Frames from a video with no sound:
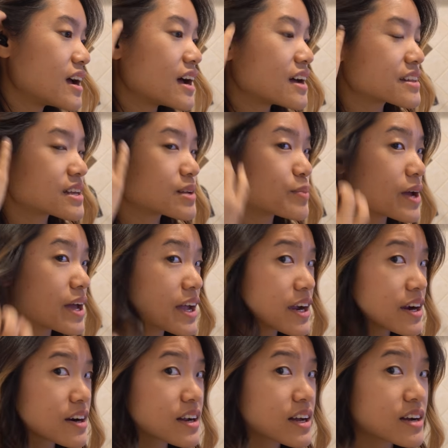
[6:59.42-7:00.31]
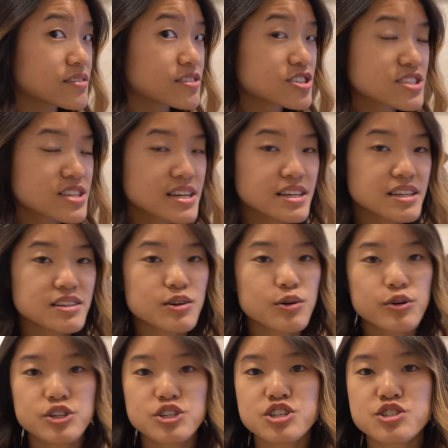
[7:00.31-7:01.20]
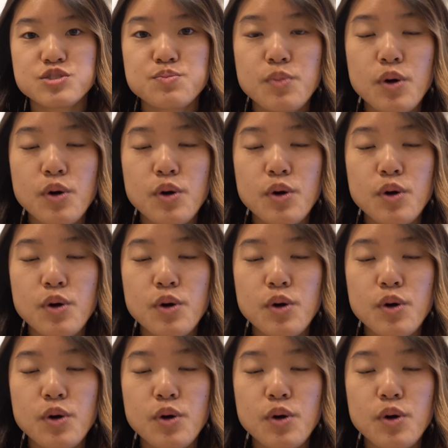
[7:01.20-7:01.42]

and then my hair covers it, or just